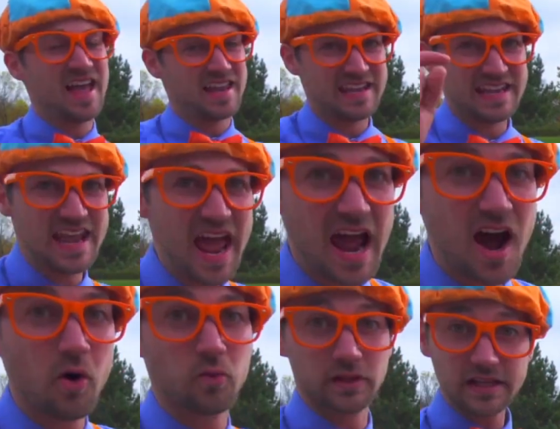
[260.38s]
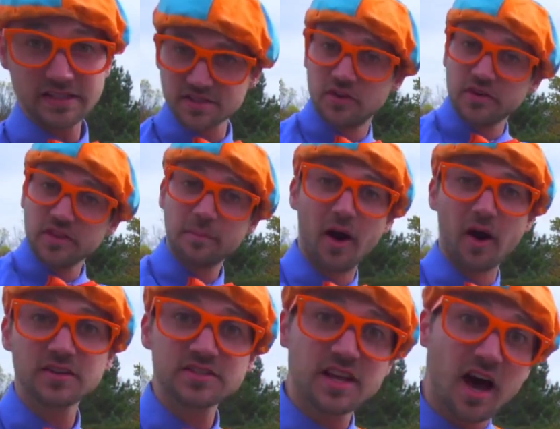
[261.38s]
changed, before he became really,
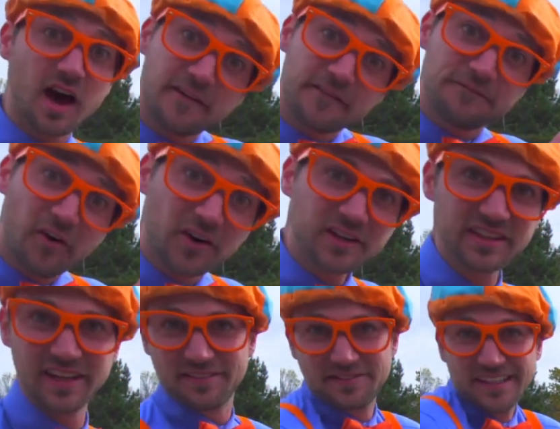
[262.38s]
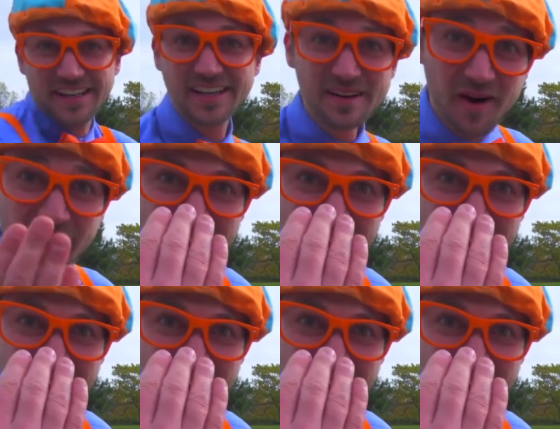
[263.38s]
really famous, like the old